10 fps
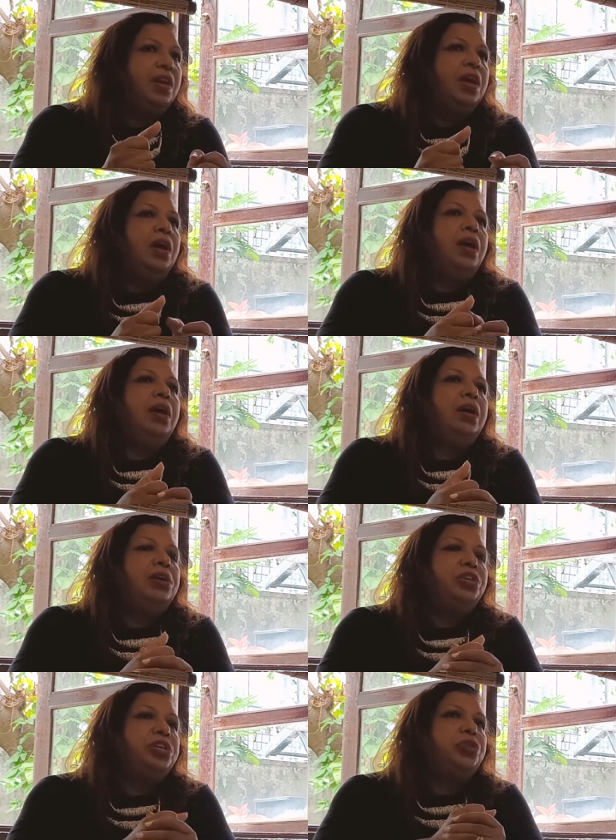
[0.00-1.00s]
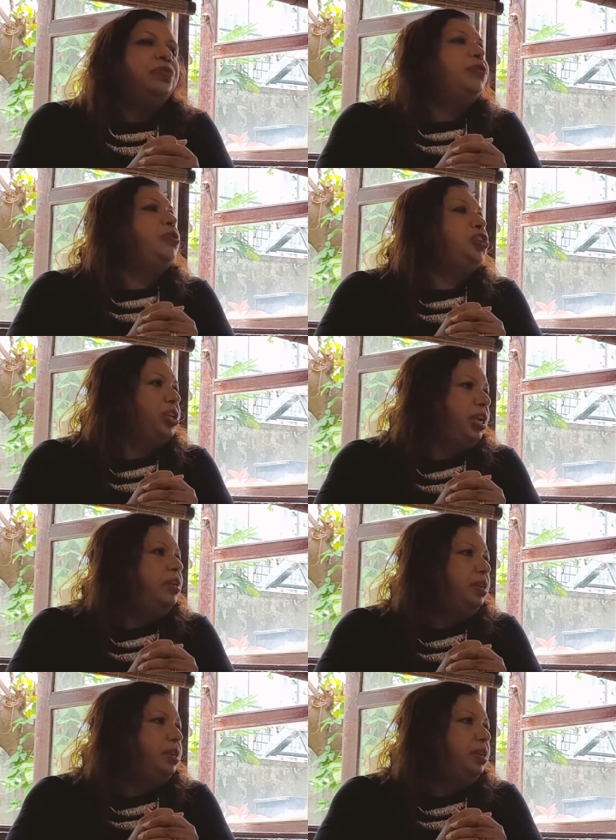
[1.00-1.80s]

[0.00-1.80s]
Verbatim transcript: uh, she should forge ahead.